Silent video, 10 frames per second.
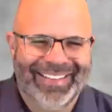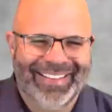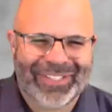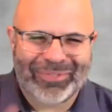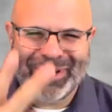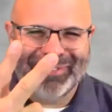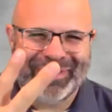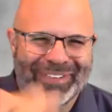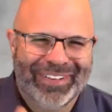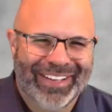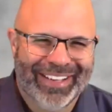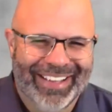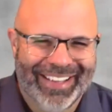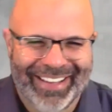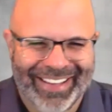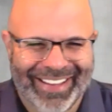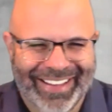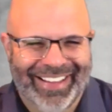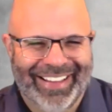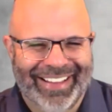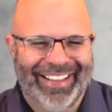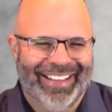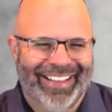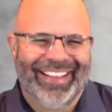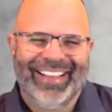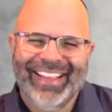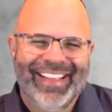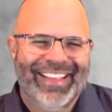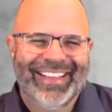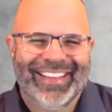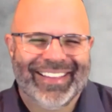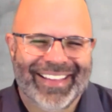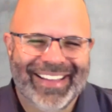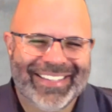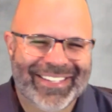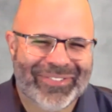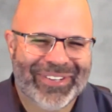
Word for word: Just three of you. right. That's so,